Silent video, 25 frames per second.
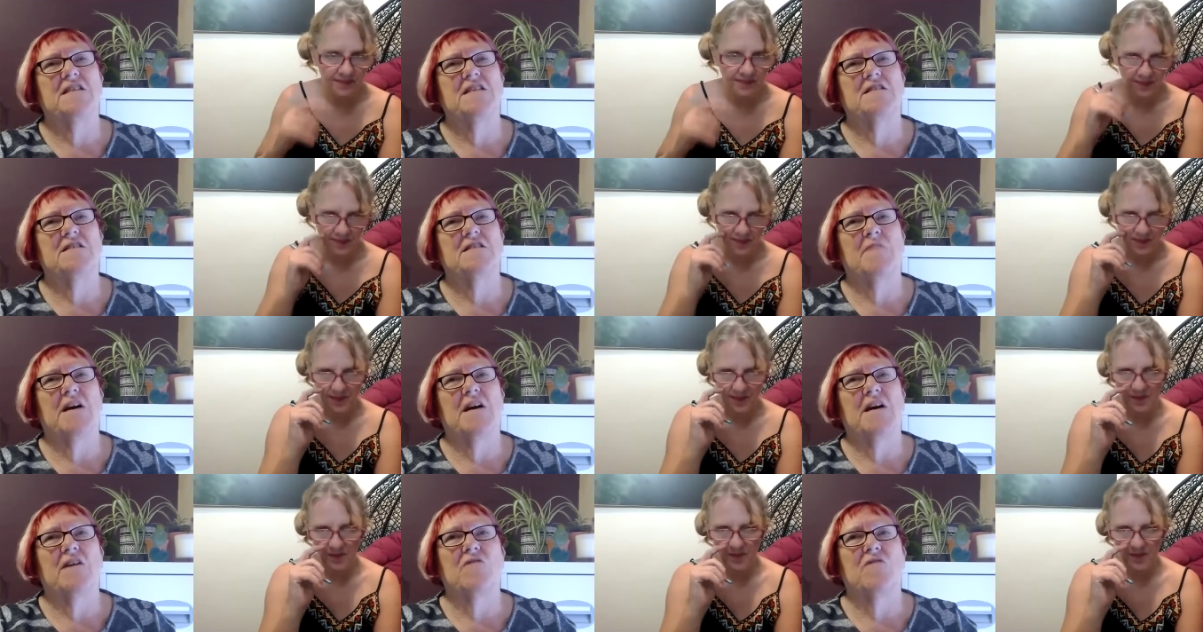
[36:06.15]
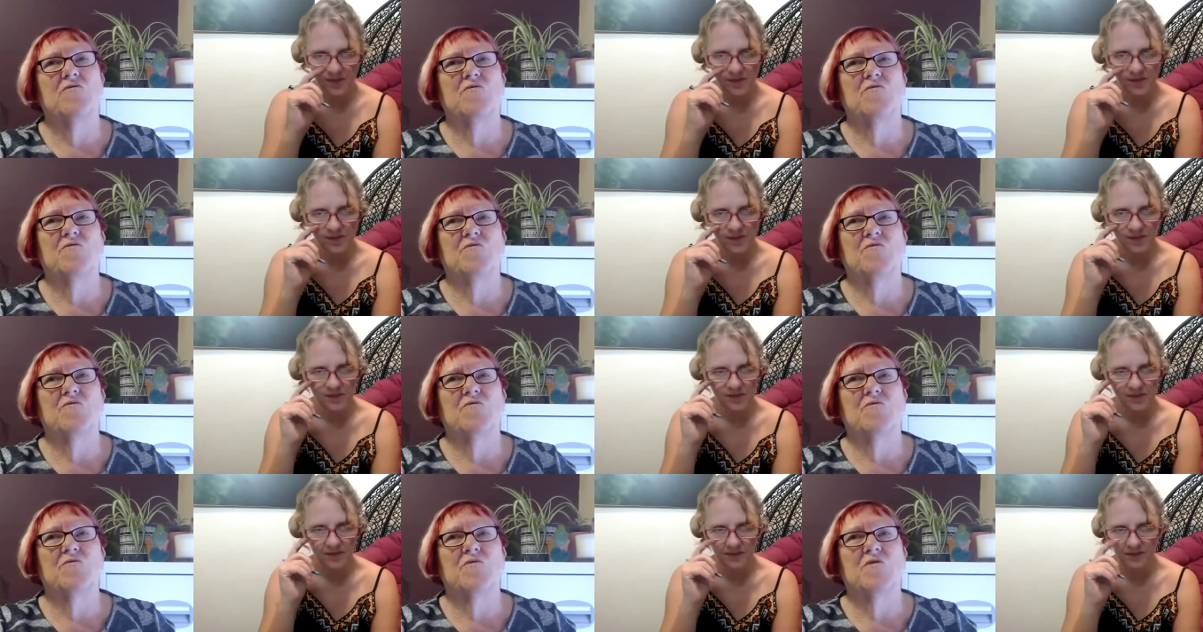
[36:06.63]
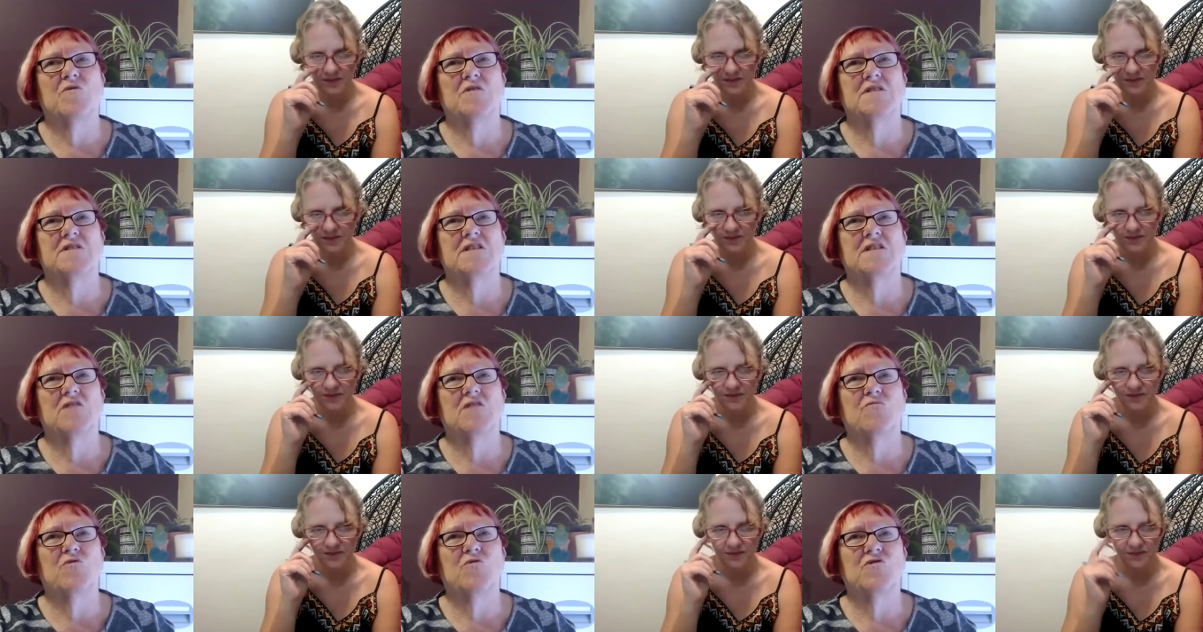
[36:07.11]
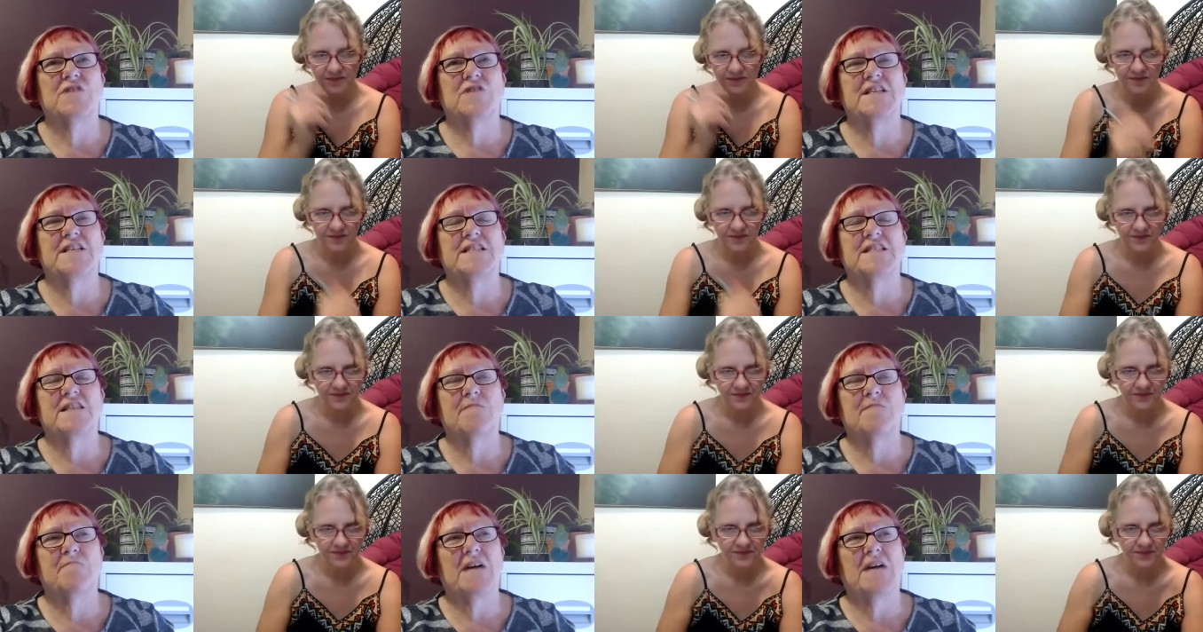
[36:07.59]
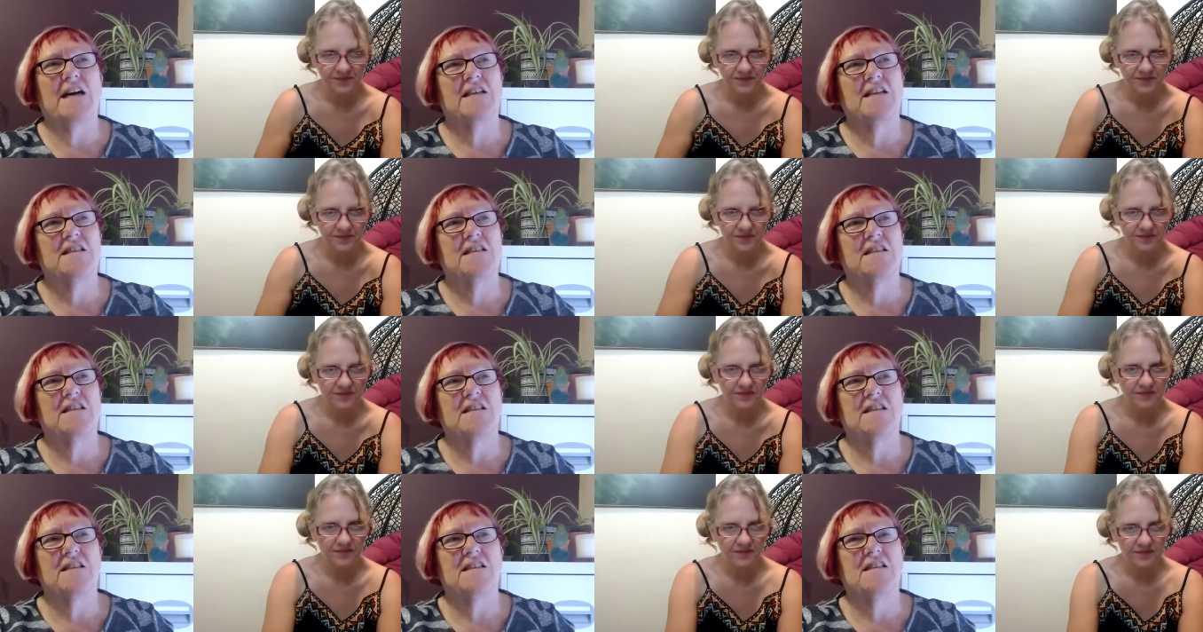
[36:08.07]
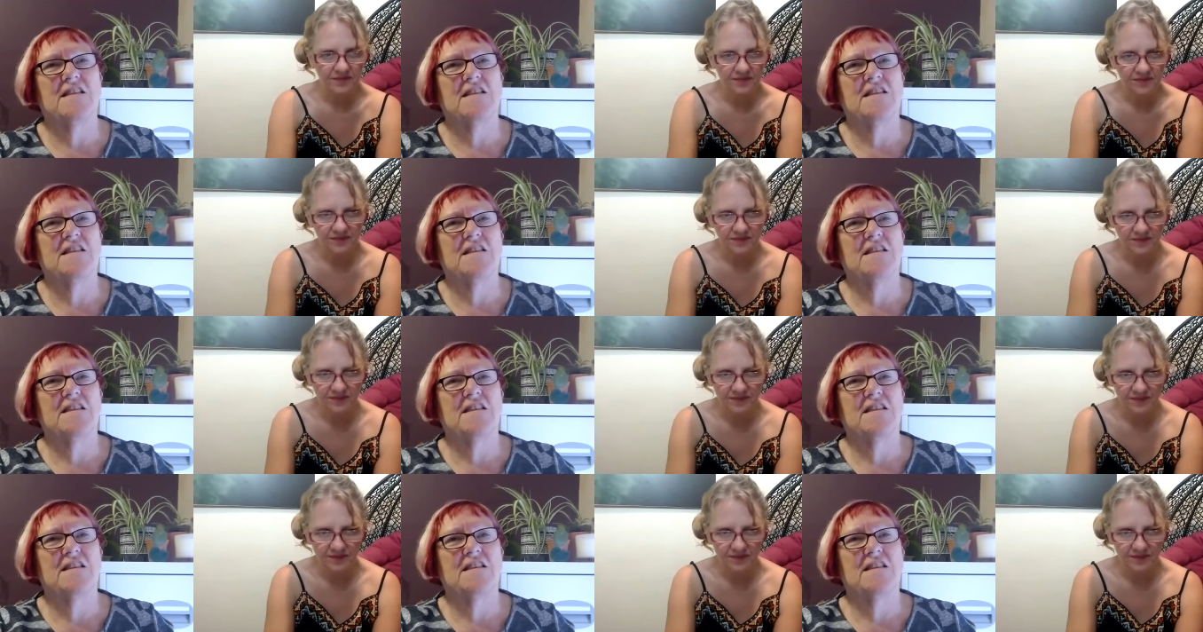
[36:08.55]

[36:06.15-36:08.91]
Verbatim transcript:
Speaker 1: is well so what is the pattern